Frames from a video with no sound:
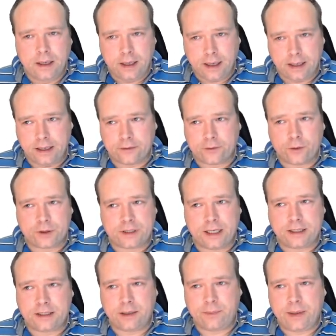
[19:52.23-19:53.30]
And then of course
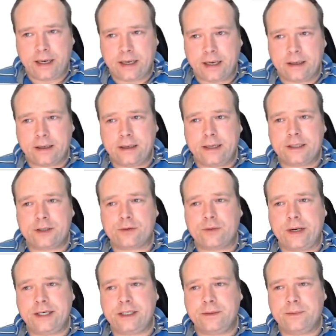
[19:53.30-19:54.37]
there's the backend and
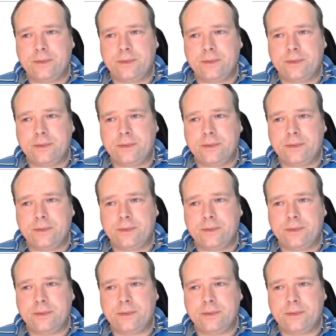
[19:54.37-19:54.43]
integration